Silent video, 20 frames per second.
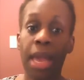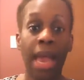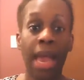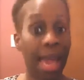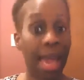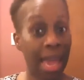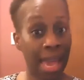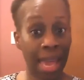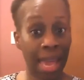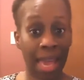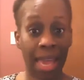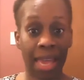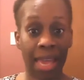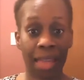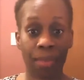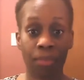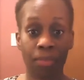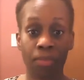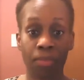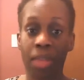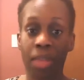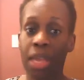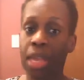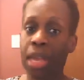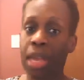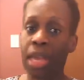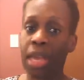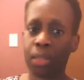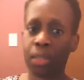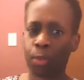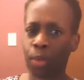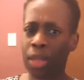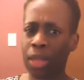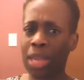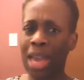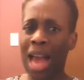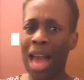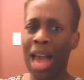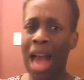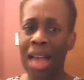And it's really
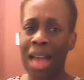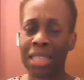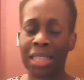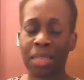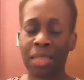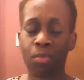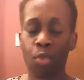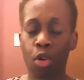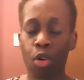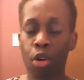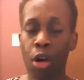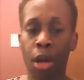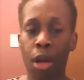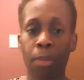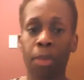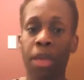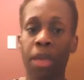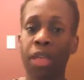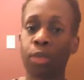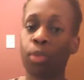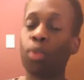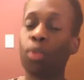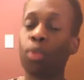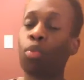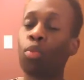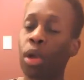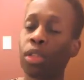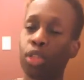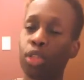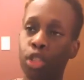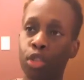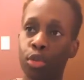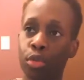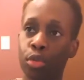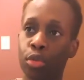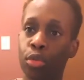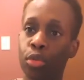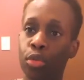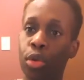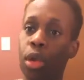an oxymoron because we want
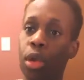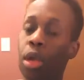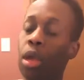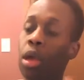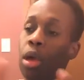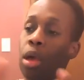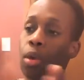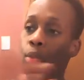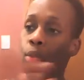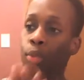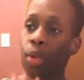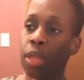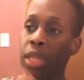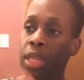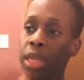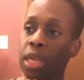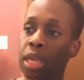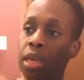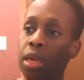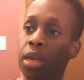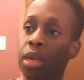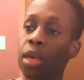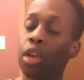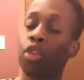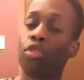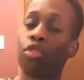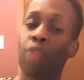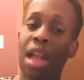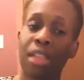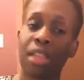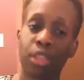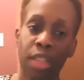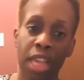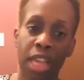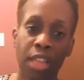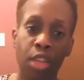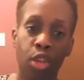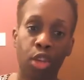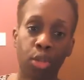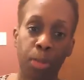to really
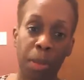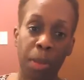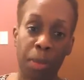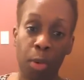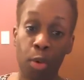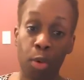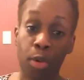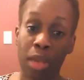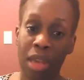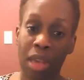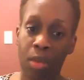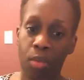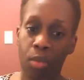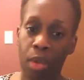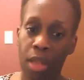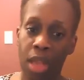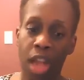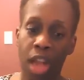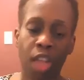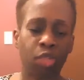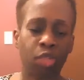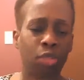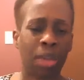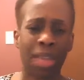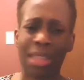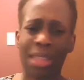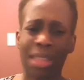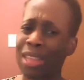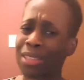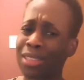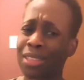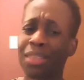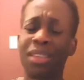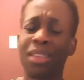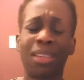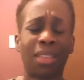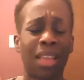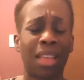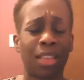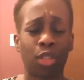congratulate those people who get 100, and that's good,
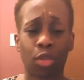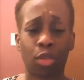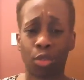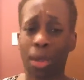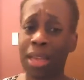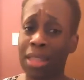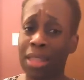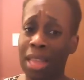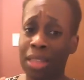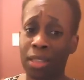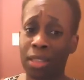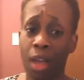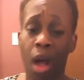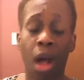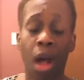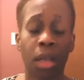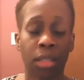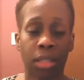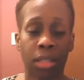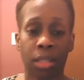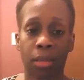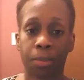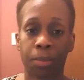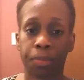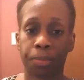that's great, that's awesome.